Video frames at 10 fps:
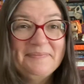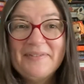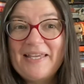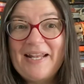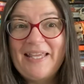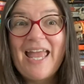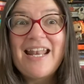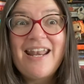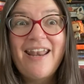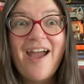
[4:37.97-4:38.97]
And I
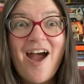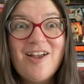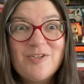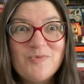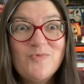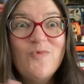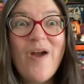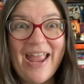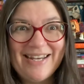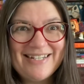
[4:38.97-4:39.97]
cannot
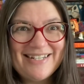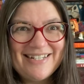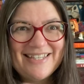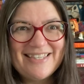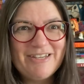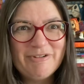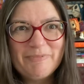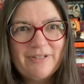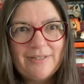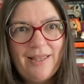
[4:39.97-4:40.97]
wait to see what
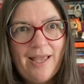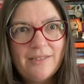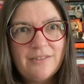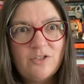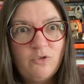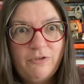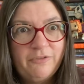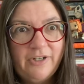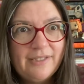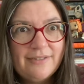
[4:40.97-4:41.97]
Priscilla has in store for
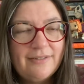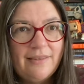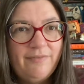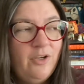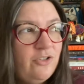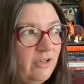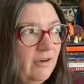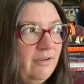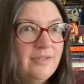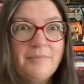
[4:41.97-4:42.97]
us in the future.
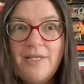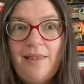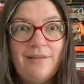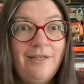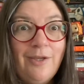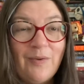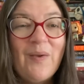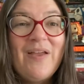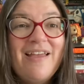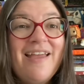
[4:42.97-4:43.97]
Because I'm telling you,
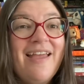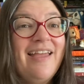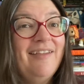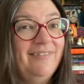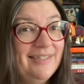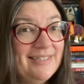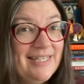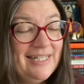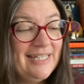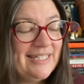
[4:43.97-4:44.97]
if this is
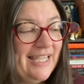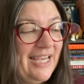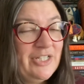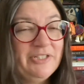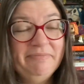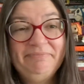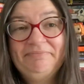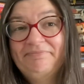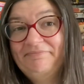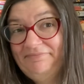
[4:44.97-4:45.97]
any indication,
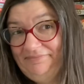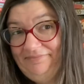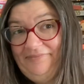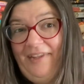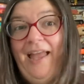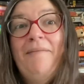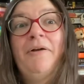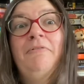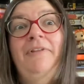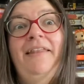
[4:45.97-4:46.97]
I'm
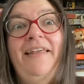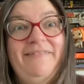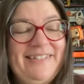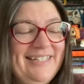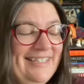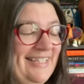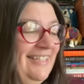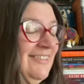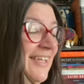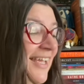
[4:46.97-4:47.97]
gonna love it. So
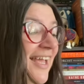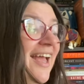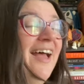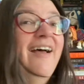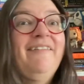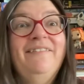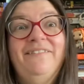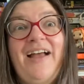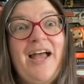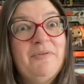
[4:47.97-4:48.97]

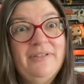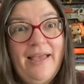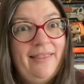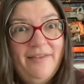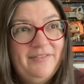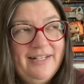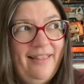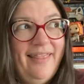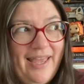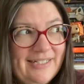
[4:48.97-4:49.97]
I was I loved
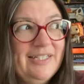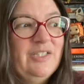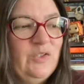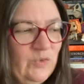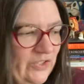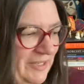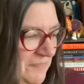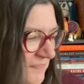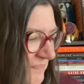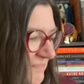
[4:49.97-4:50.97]
that story.
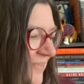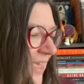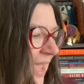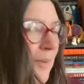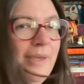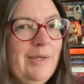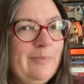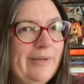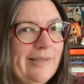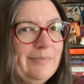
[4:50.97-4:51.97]
The Hay Bale
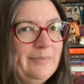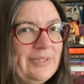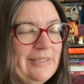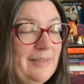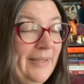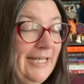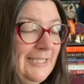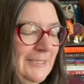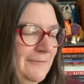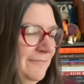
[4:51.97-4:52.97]
by Priscilla
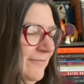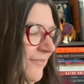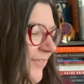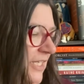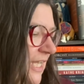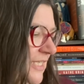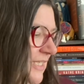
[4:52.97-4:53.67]
Bettis. Fantastic.